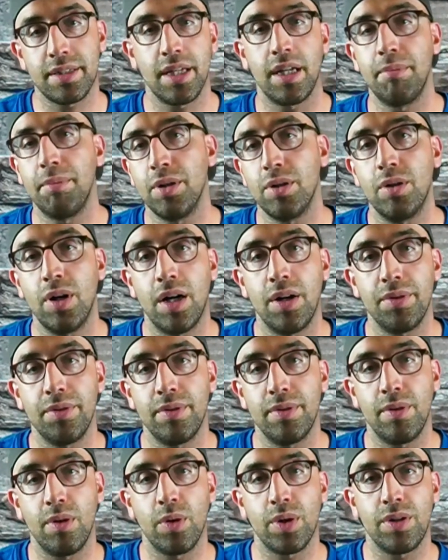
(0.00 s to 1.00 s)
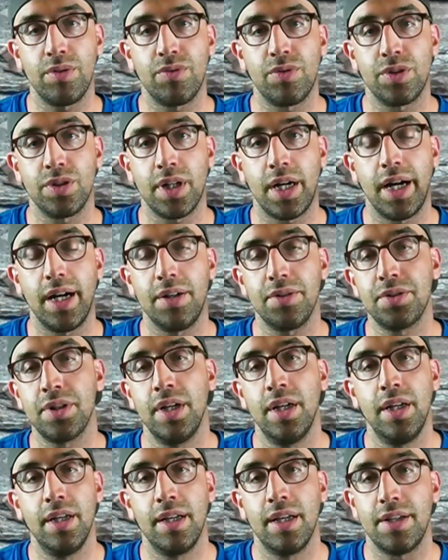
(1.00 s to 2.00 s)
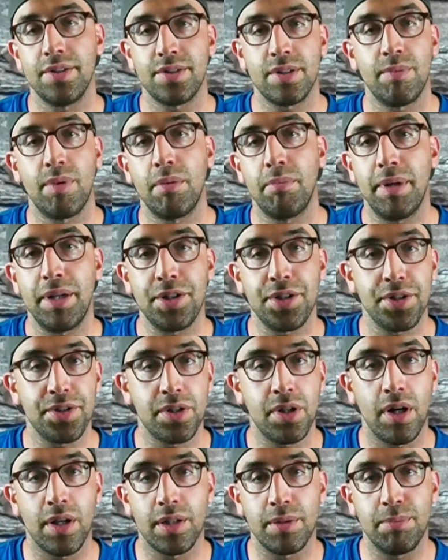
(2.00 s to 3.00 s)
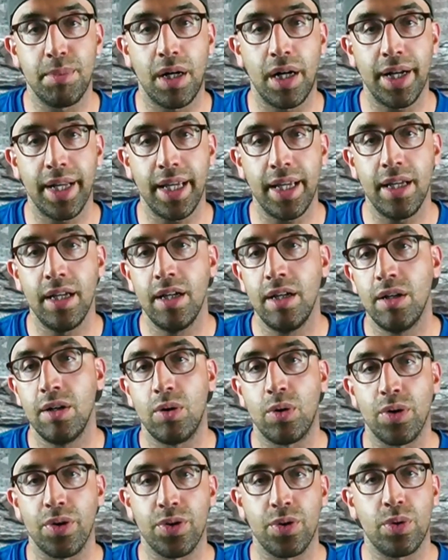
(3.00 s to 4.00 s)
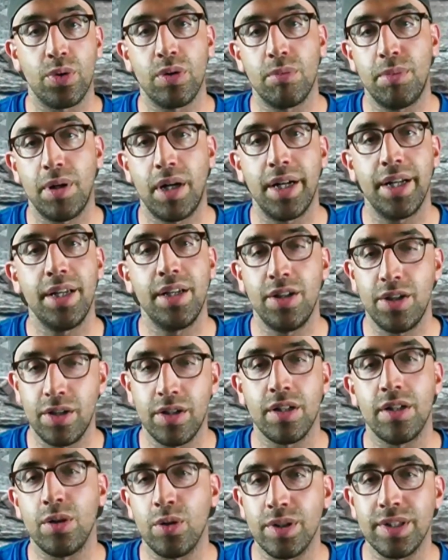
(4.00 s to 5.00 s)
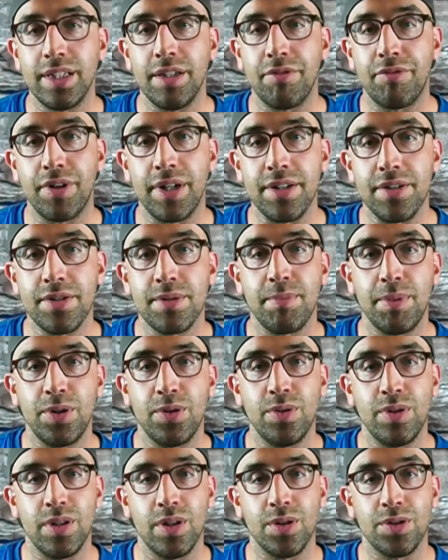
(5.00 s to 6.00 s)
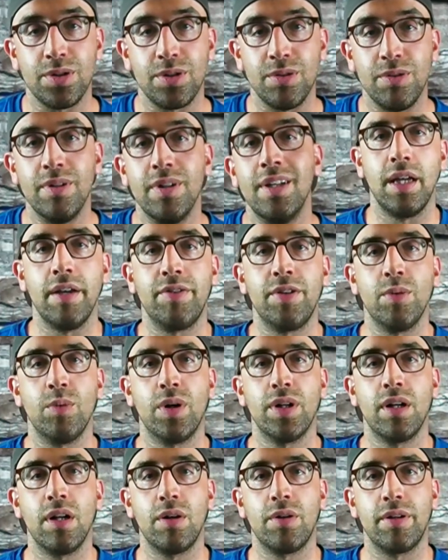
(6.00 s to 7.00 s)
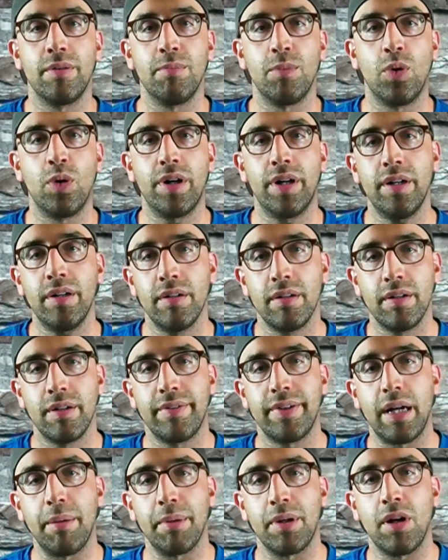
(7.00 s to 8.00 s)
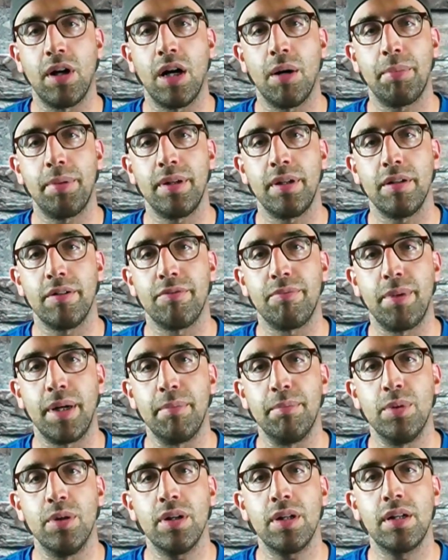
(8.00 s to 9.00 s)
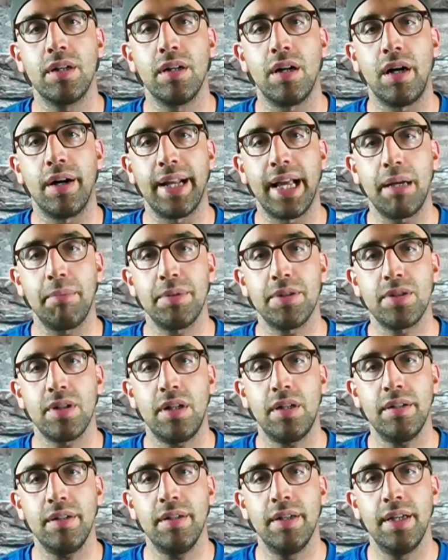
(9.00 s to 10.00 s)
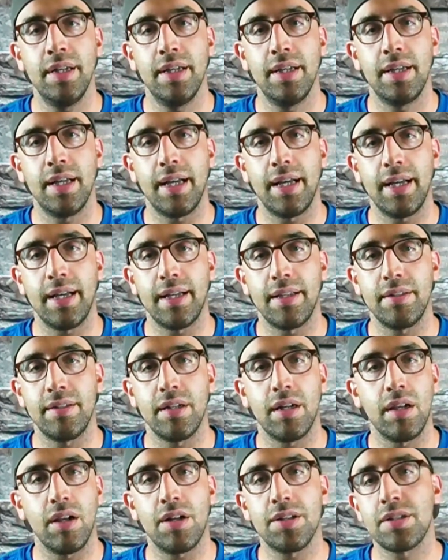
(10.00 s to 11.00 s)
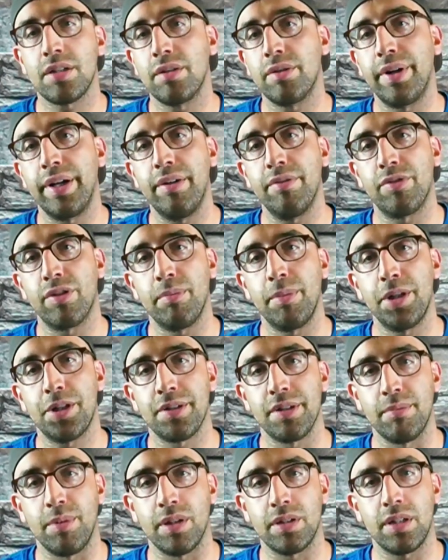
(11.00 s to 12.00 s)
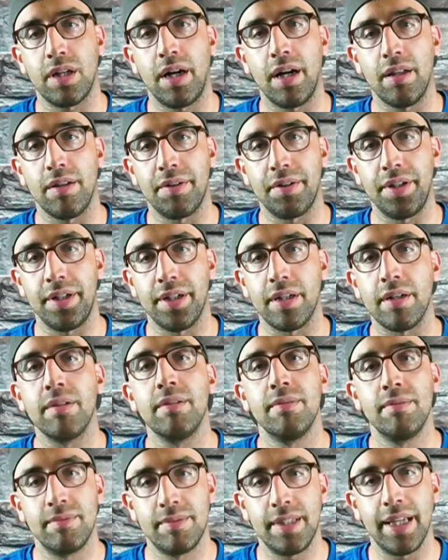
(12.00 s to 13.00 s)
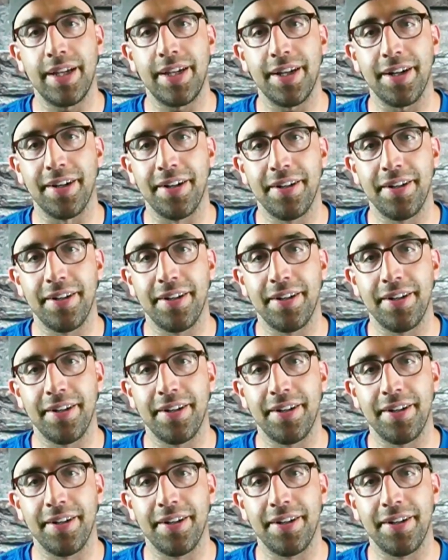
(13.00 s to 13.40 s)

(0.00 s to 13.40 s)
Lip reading: time you go out looking for tiles and someone mentions color body or thorough body, you're going to know the difference between those two. If you want to learn more, grab a copy of my book on Amazon, and lots of great information about tile in here. Take care.